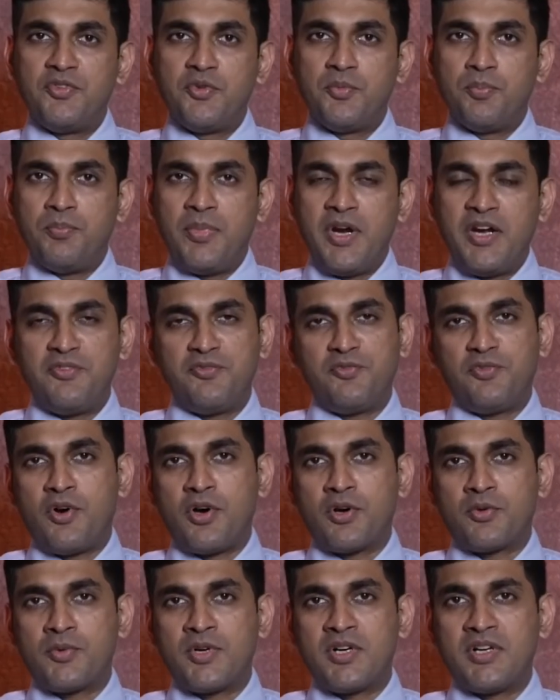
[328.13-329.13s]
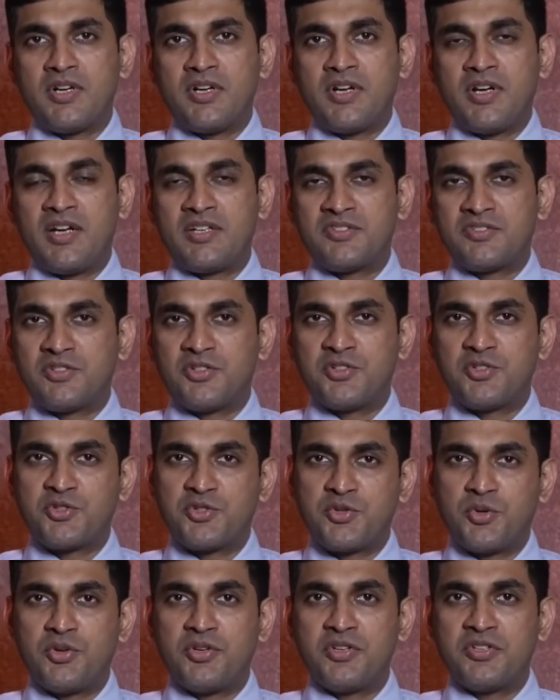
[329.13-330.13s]
bend forward as it is
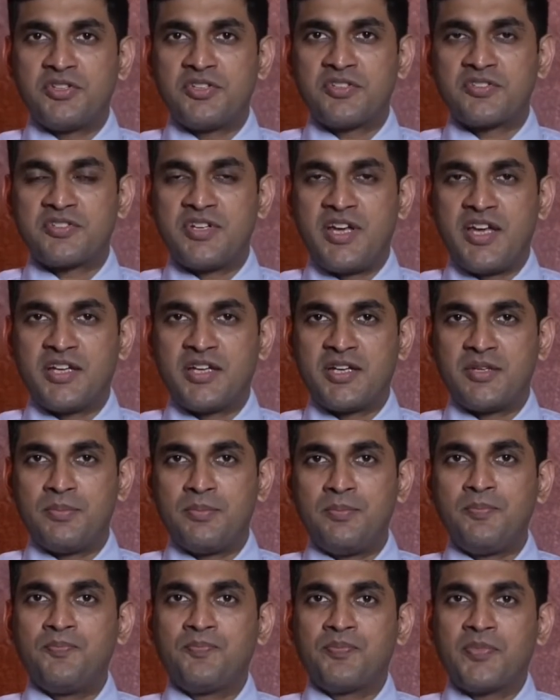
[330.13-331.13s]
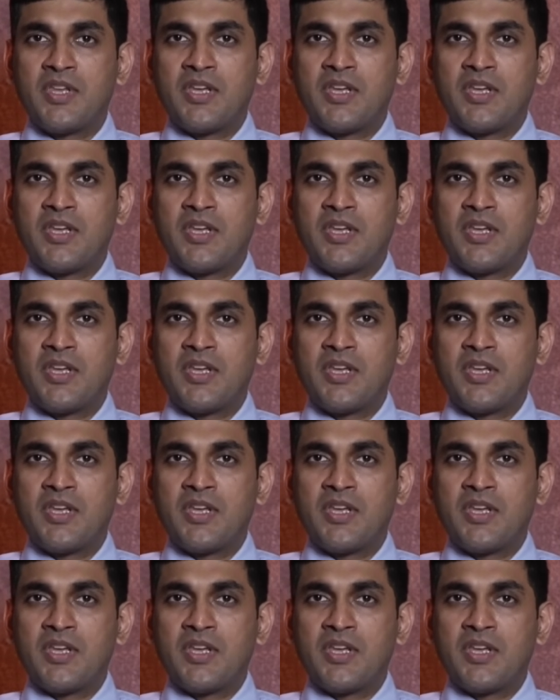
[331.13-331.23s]
shown in this diagram